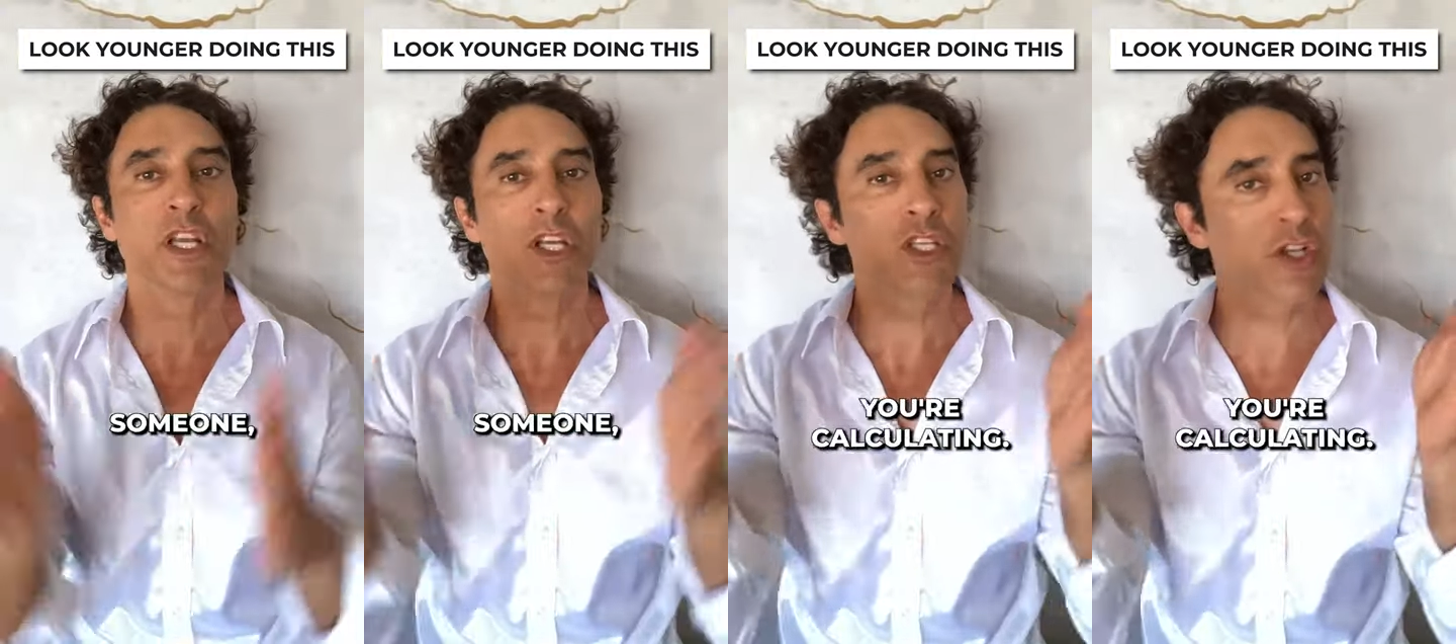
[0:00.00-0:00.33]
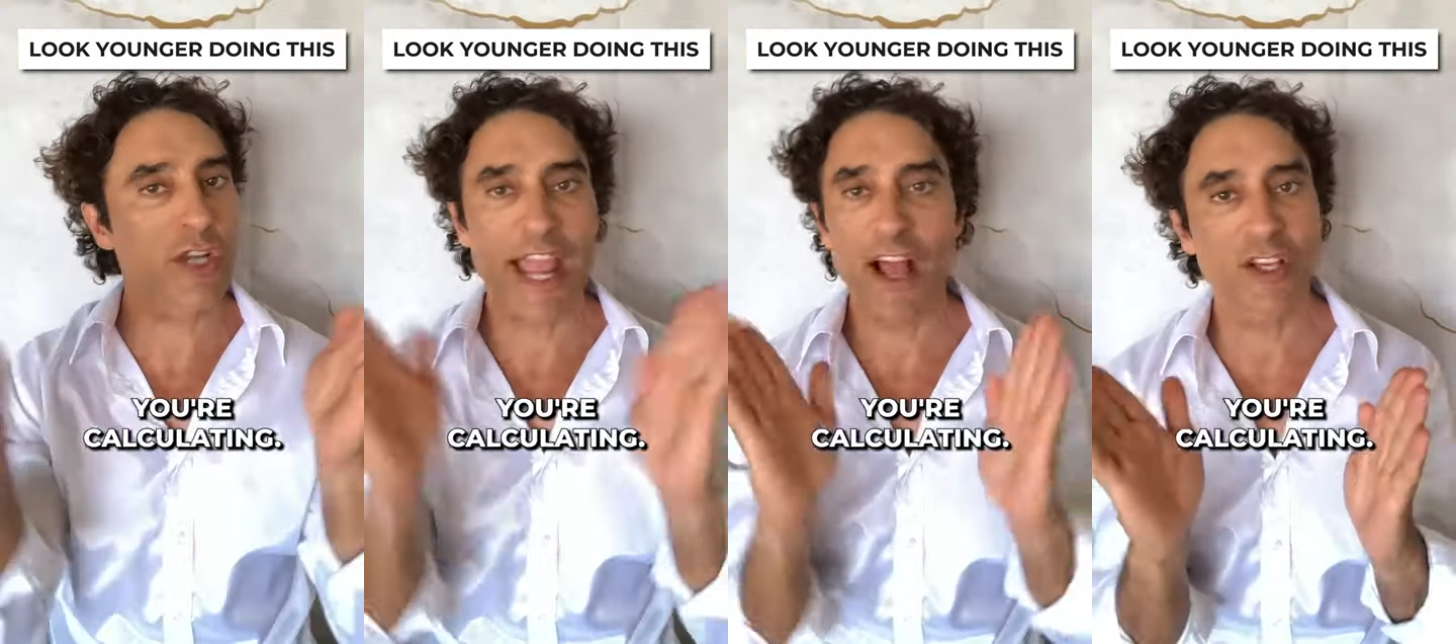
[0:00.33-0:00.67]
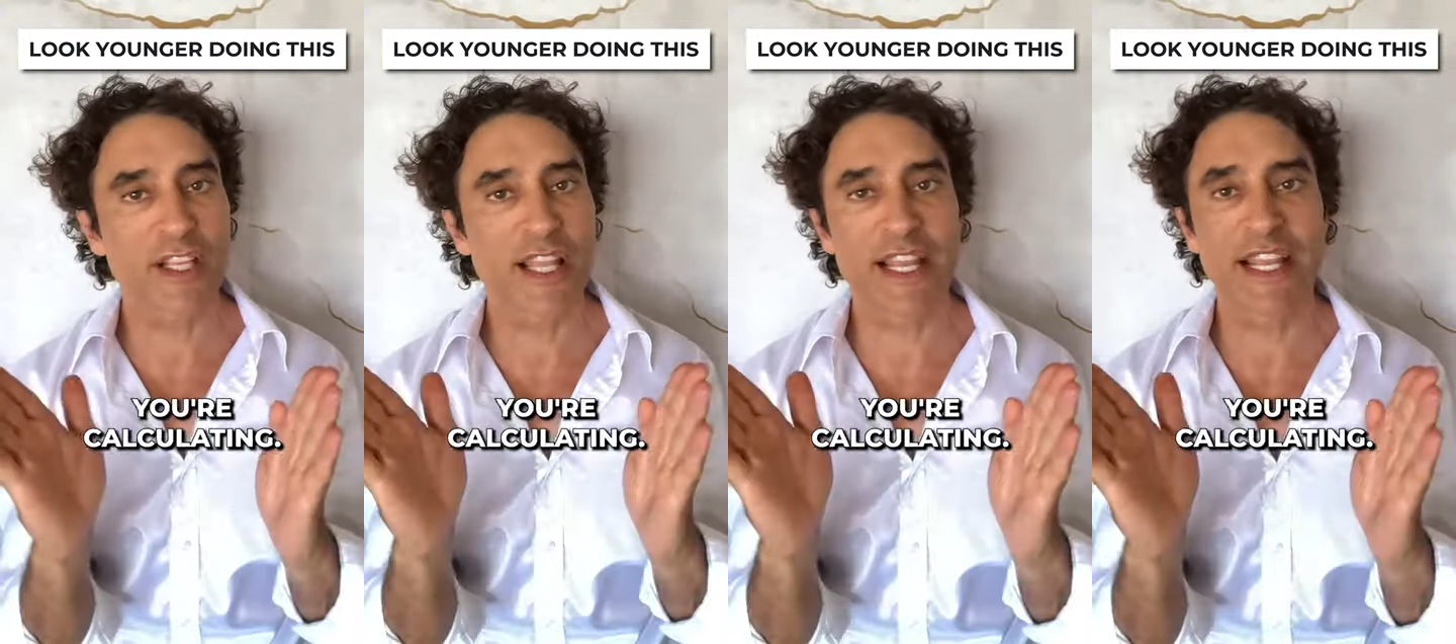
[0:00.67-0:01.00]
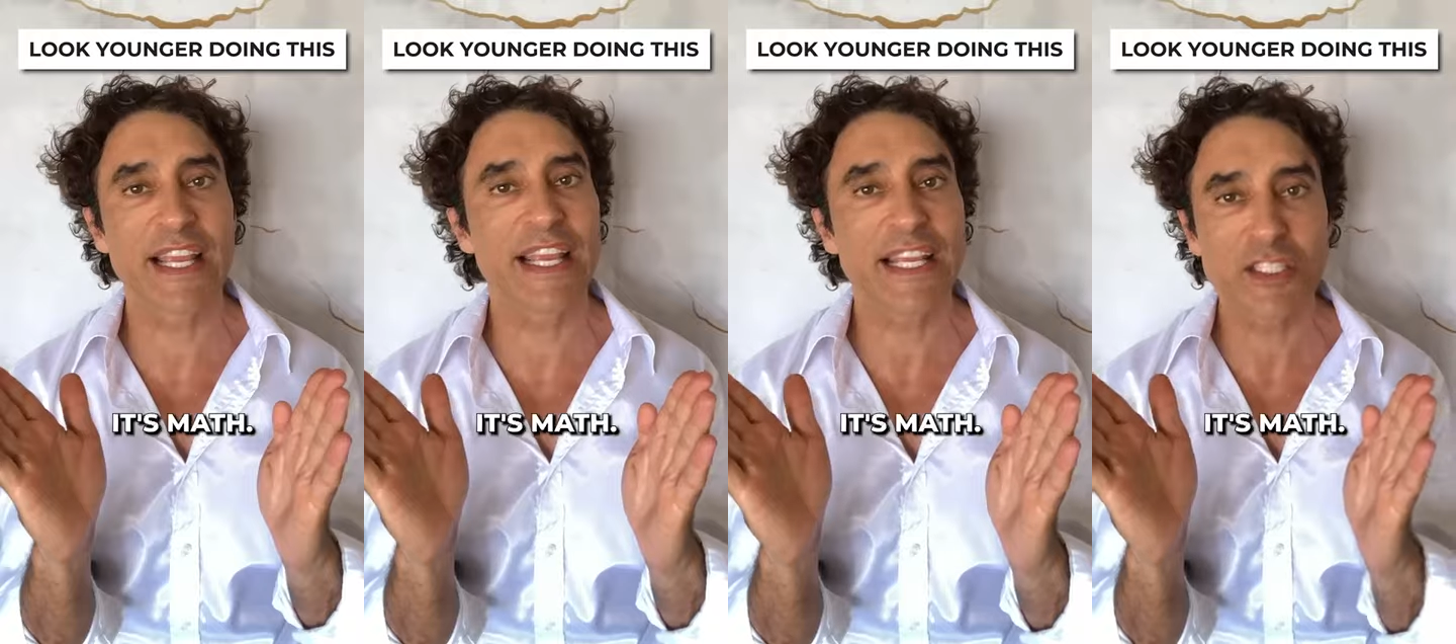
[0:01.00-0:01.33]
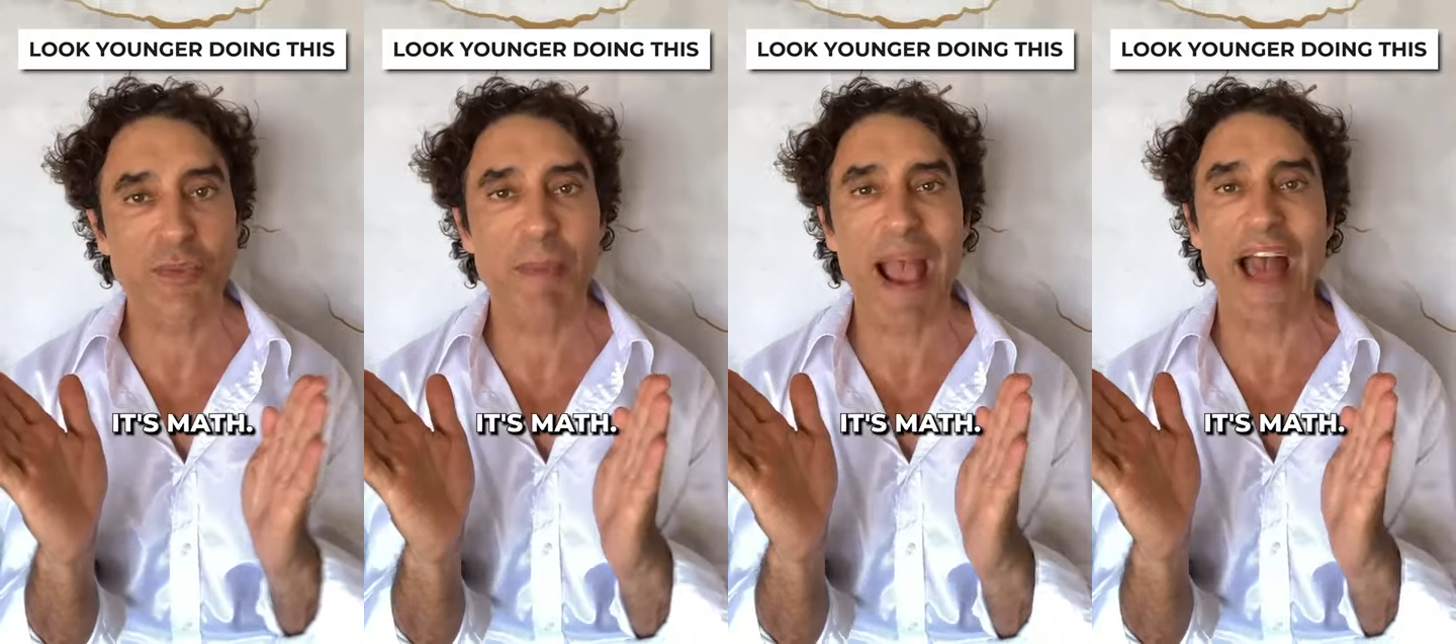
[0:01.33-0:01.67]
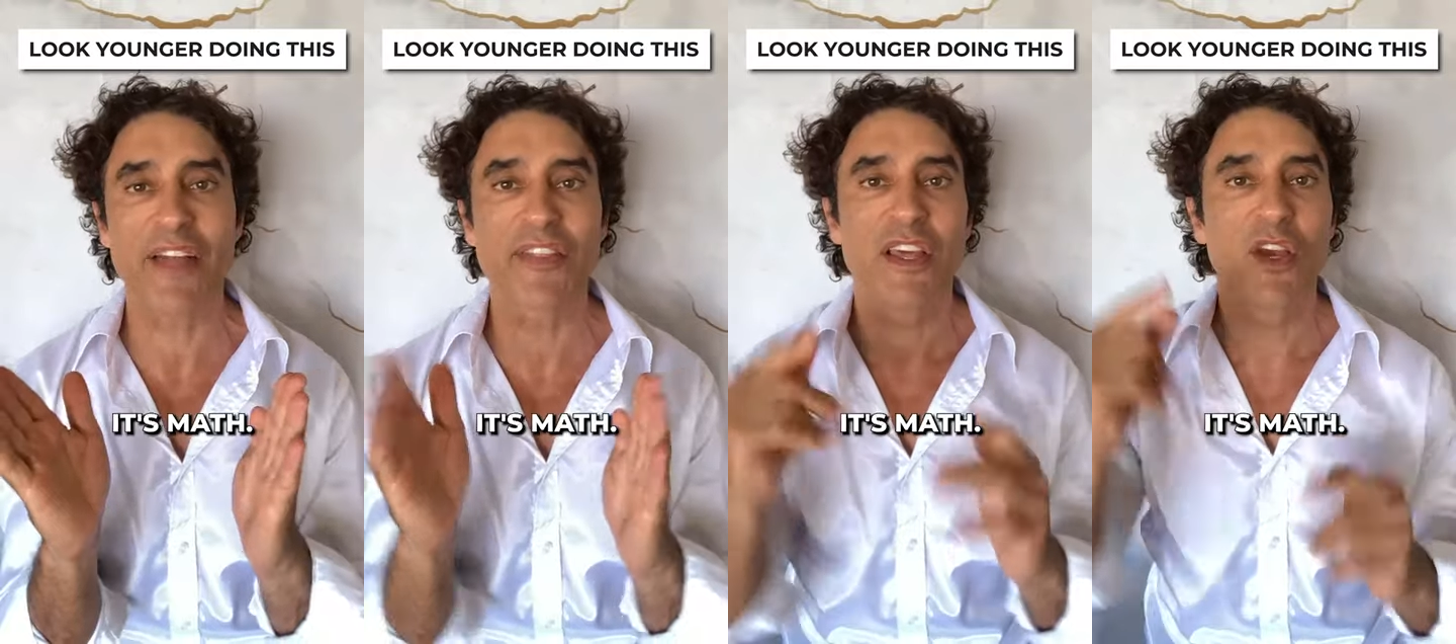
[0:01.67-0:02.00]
you're calculating, it's math.